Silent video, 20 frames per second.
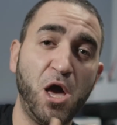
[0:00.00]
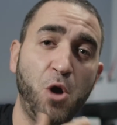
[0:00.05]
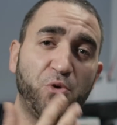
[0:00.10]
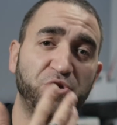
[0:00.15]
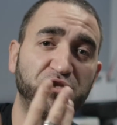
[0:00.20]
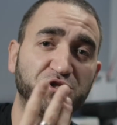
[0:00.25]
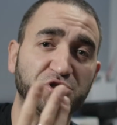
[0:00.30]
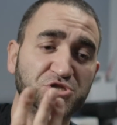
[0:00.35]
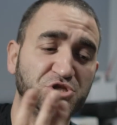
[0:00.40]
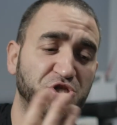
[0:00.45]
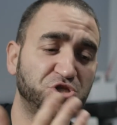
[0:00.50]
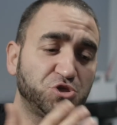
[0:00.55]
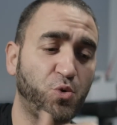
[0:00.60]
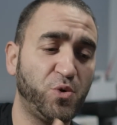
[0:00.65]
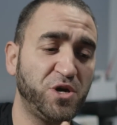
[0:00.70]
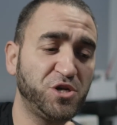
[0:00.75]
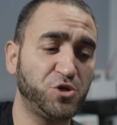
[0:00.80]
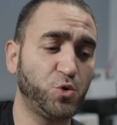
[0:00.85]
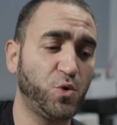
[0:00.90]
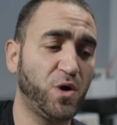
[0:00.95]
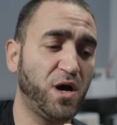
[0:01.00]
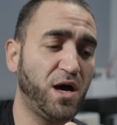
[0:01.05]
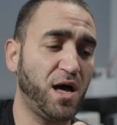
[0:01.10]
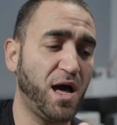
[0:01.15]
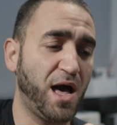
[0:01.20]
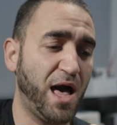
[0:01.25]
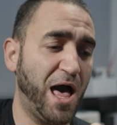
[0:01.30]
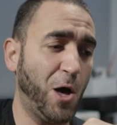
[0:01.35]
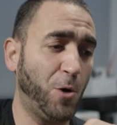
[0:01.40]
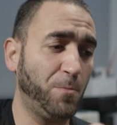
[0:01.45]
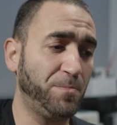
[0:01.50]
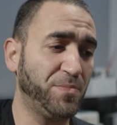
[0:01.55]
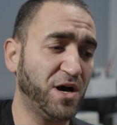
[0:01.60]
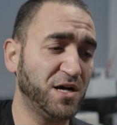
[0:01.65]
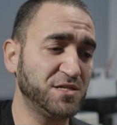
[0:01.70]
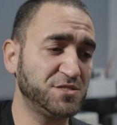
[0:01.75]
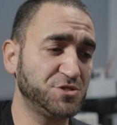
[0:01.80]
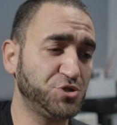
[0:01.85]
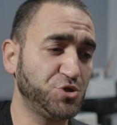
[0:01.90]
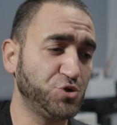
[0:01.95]
which is just going to help
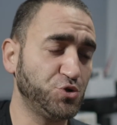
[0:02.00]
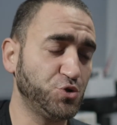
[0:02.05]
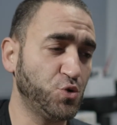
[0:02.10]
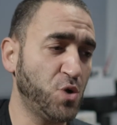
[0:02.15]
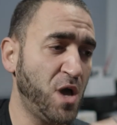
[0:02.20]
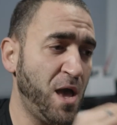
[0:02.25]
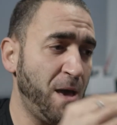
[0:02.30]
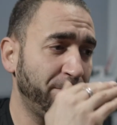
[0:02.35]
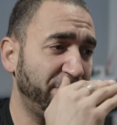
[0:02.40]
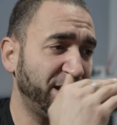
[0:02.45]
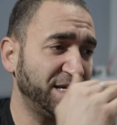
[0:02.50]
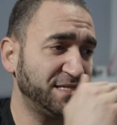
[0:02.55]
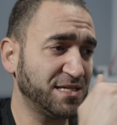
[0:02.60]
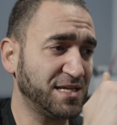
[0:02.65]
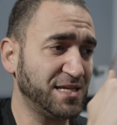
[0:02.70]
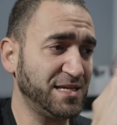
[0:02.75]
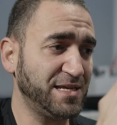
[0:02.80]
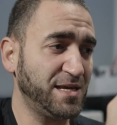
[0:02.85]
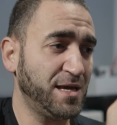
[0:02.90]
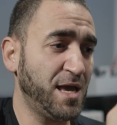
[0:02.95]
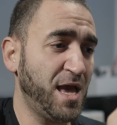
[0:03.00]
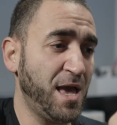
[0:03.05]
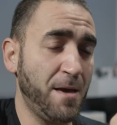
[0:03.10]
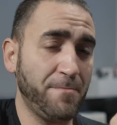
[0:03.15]
us to basically